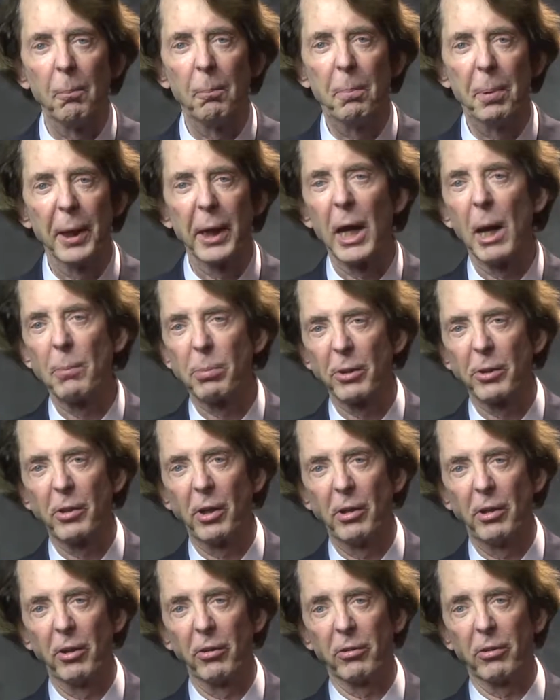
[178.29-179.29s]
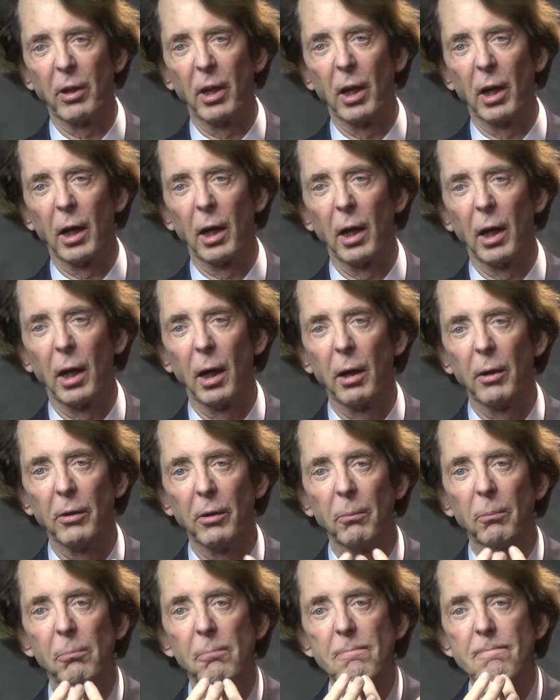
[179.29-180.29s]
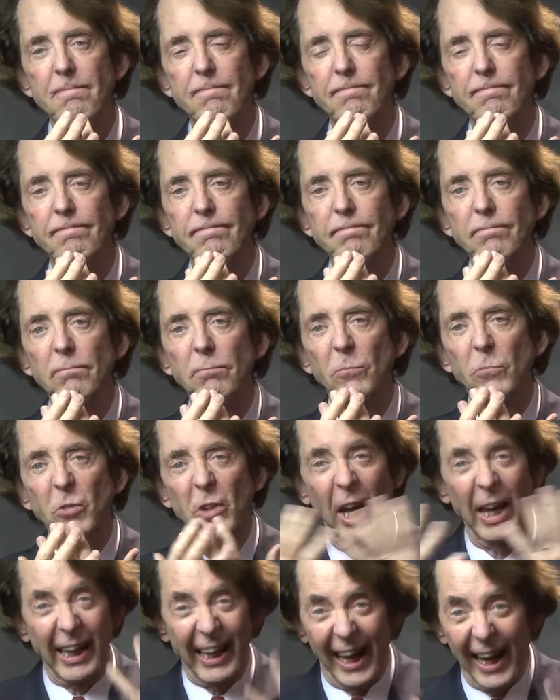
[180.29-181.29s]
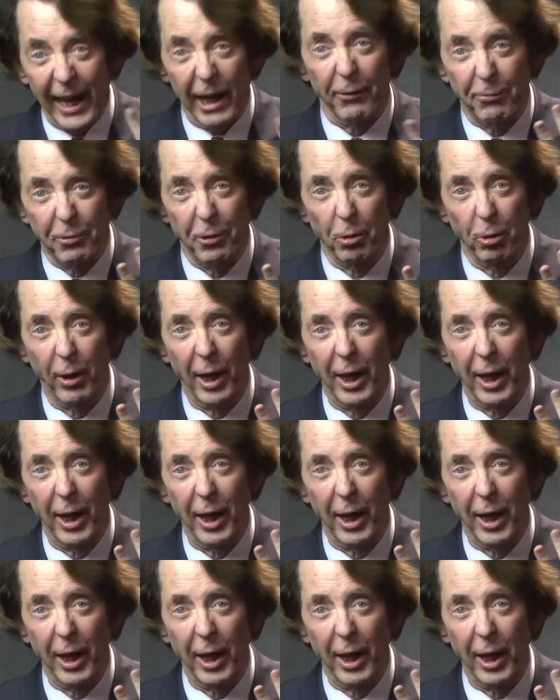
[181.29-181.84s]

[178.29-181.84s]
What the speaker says: being able to take half your